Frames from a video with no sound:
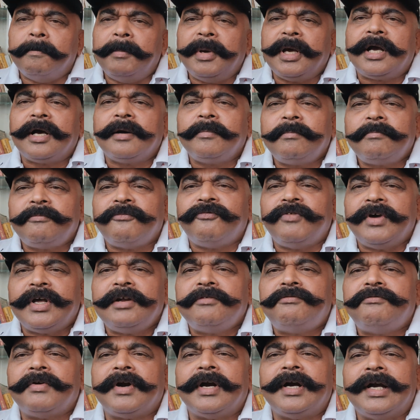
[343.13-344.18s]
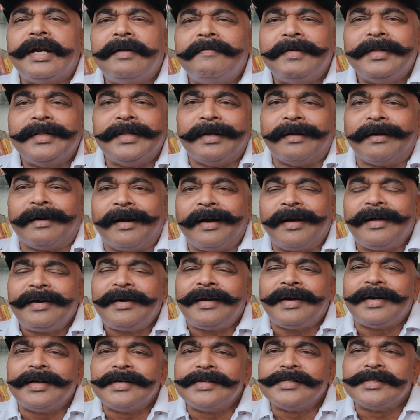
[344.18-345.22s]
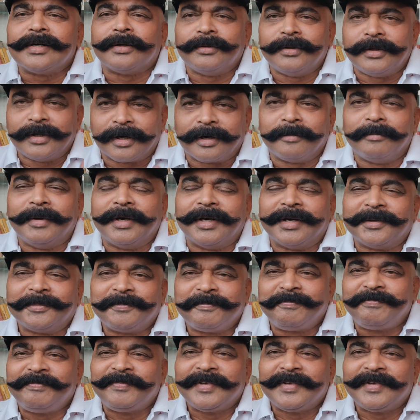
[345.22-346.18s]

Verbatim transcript: become very friendly with Iran and Saudi Arabia,